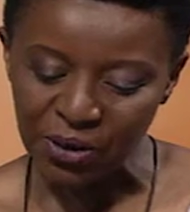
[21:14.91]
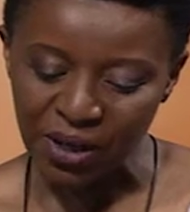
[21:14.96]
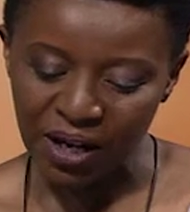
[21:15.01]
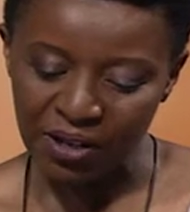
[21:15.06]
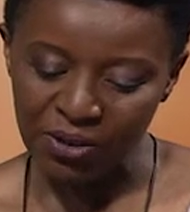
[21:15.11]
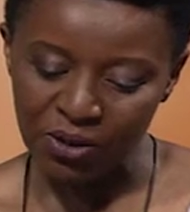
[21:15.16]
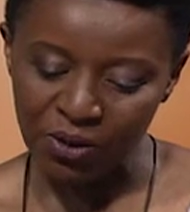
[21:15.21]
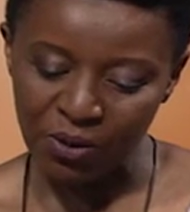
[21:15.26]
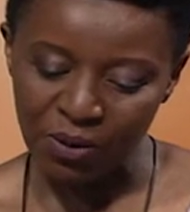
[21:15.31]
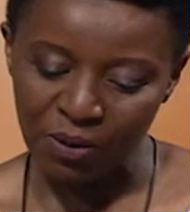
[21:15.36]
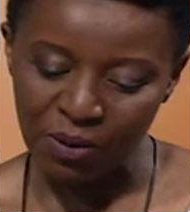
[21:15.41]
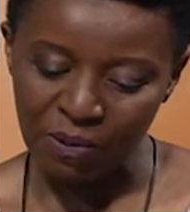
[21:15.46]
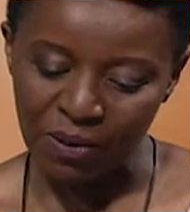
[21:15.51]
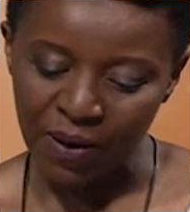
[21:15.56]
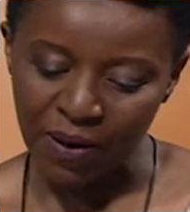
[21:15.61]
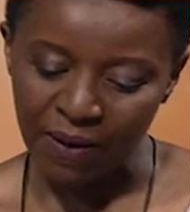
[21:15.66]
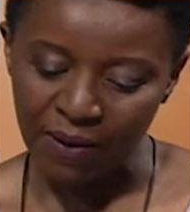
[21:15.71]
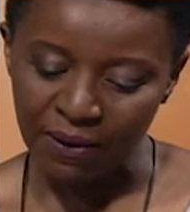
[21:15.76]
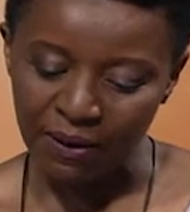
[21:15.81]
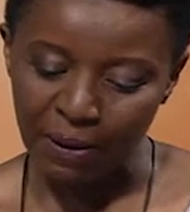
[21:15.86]
to ask you
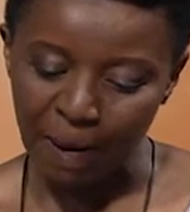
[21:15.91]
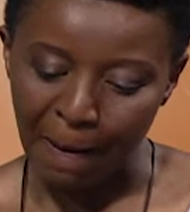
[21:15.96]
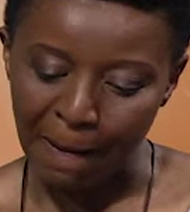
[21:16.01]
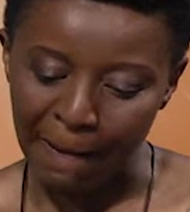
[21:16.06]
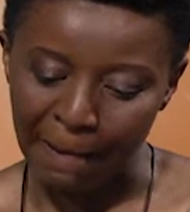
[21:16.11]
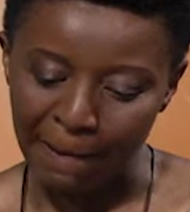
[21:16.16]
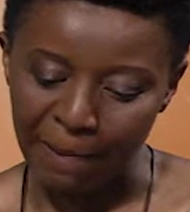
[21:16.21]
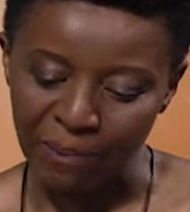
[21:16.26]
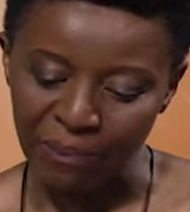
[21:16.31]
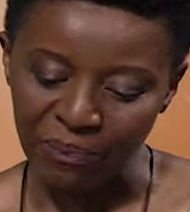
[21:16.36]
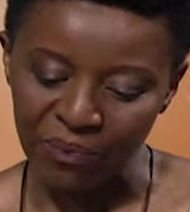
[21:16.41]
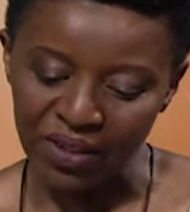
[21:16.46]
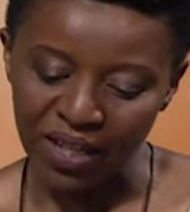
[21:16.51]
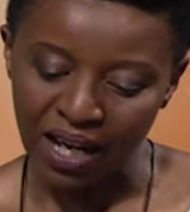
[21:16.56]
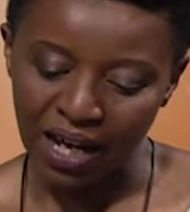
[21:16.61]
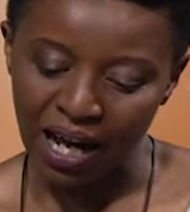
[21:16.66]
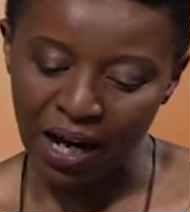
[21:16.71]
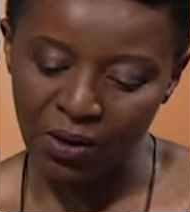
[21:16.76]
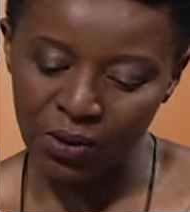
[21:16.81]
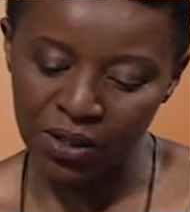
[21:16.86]
about um,
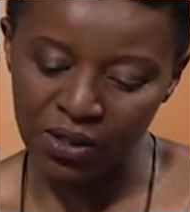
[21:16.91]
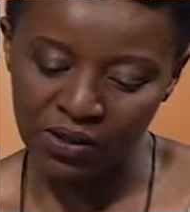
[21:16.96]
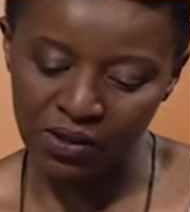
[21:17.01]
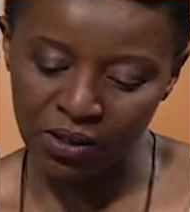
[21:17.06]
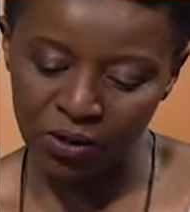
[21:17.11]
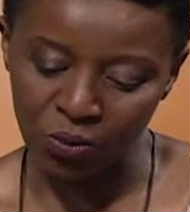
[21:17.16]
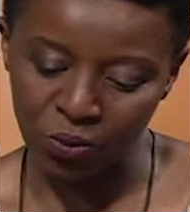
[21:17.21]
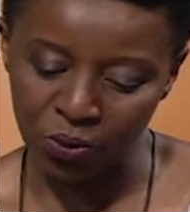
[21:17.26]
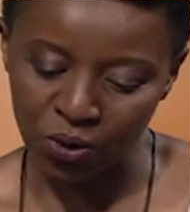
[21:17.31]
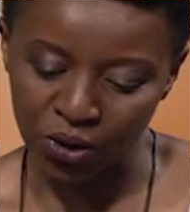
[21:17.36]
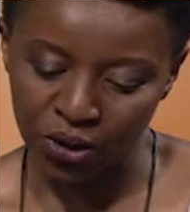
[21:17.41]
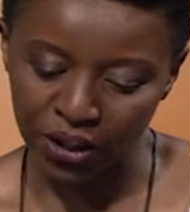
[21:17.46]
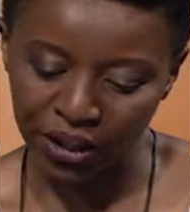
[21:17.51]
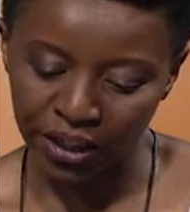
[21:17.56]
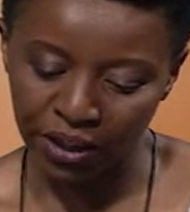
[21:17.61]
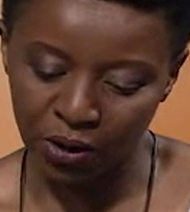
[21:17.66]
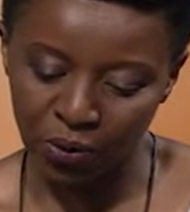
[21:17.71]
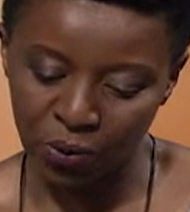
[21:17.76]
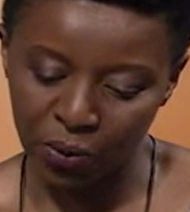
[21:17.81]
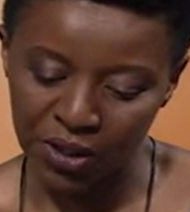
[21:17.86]
how is it
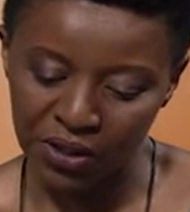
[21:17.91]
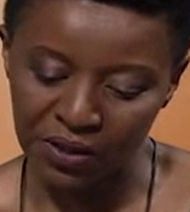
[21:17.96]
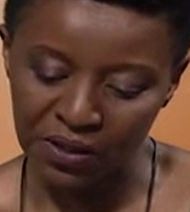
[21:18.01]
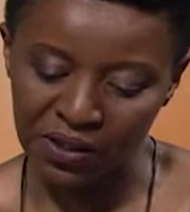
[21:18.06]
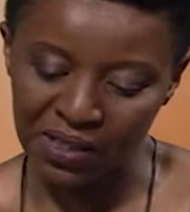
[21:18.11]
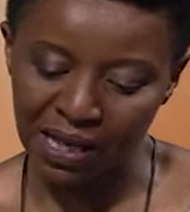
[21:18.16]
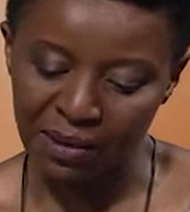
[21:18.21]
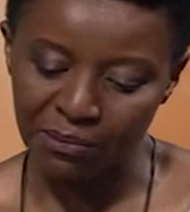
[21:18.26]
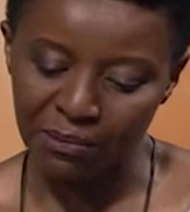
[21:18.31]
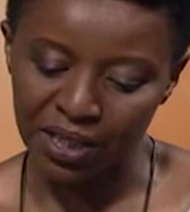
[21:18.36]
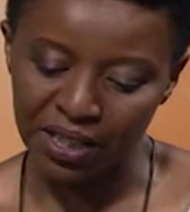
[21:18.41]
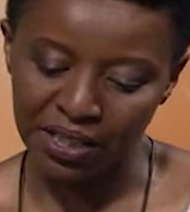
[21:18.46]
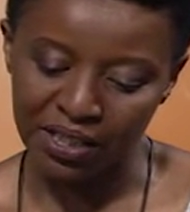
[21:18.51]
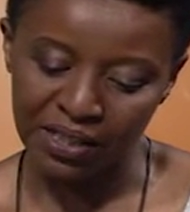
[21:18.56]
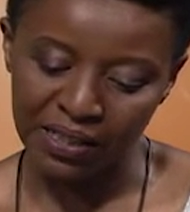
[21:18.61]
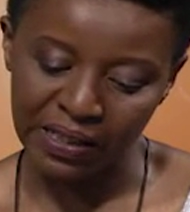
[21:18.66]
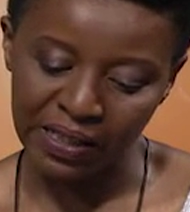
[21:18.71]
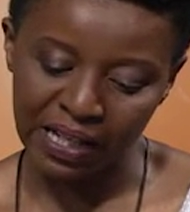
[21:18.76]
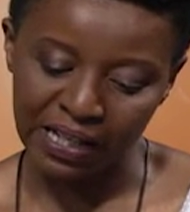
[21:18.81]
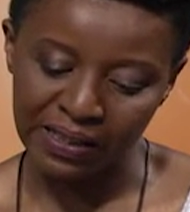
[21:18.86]
working with
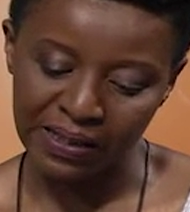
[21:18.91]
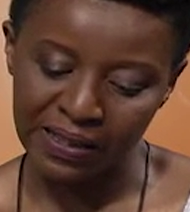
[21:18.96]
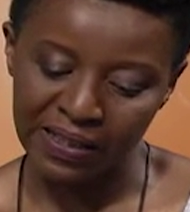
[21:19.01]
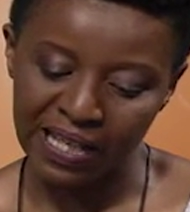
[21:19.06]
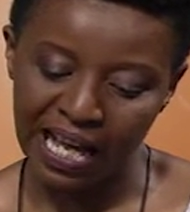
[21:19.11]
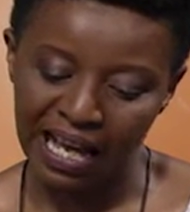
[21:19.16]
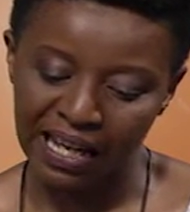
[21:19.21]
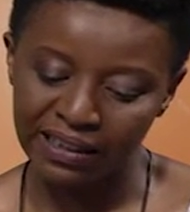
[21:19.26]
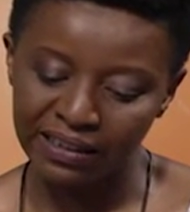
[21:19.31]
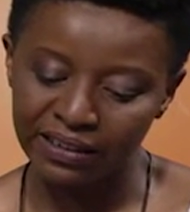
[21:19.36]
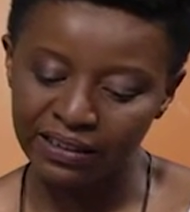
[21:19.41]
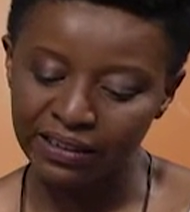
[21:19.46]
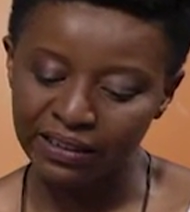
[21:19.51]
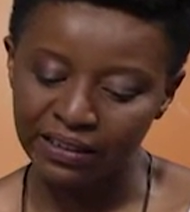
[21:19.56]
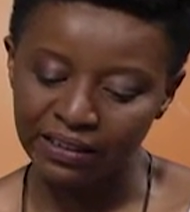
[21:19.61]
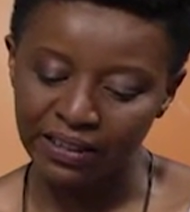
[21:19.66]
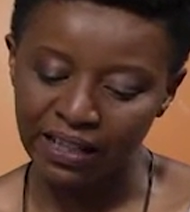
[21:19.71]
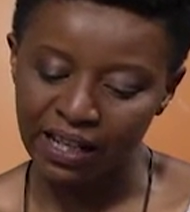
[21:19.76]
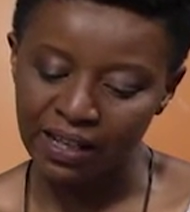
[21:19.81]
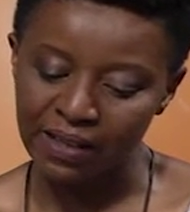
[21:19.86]
somebody as
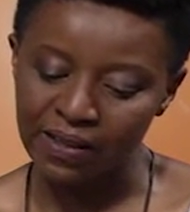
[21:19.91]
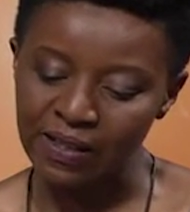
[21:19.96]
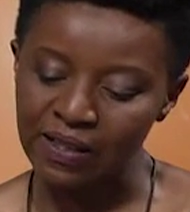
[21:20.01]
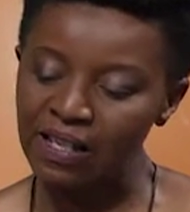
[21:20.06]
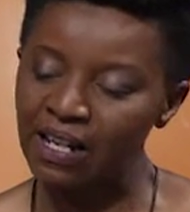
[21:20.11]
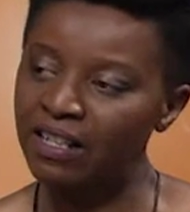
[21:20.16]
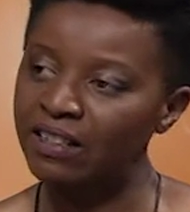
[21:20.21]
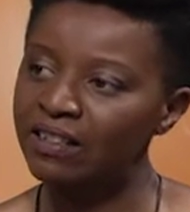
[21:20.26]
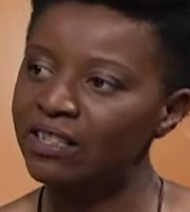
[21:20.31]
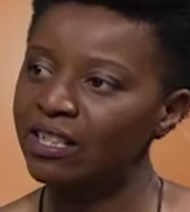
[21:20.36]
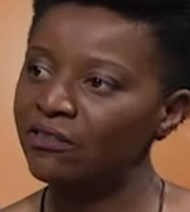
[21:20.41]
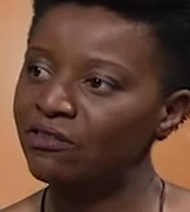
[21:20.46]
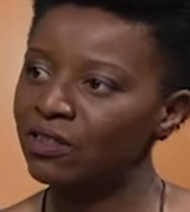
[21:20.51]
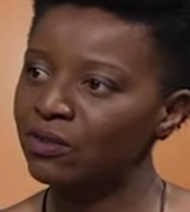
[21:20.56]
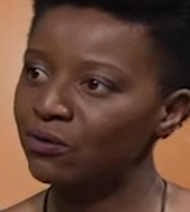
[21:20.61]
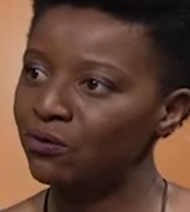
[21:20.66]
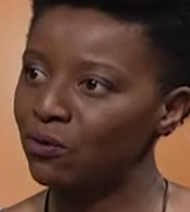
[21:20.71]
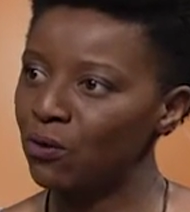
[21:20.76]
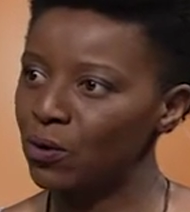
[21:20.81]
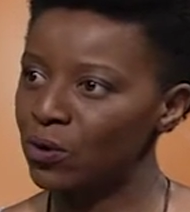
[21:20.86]
talented as uh,
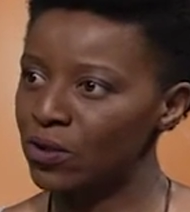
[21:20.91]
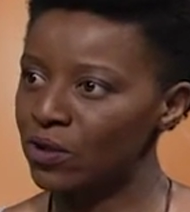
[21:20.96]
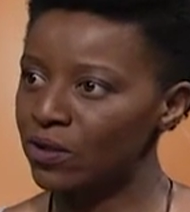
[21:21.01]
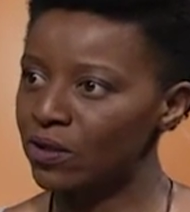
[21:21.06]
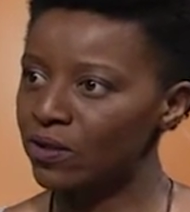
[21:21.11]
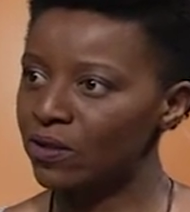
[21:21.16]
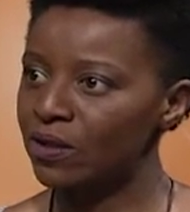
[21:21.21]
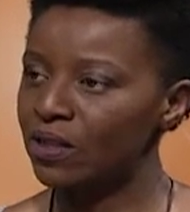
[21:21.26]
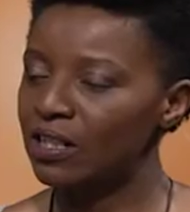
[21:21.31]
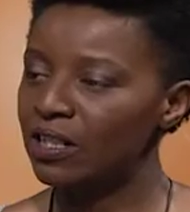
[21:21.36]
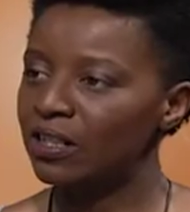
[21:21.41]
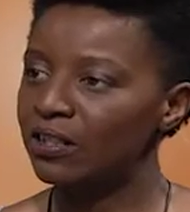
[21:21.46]
David Foster,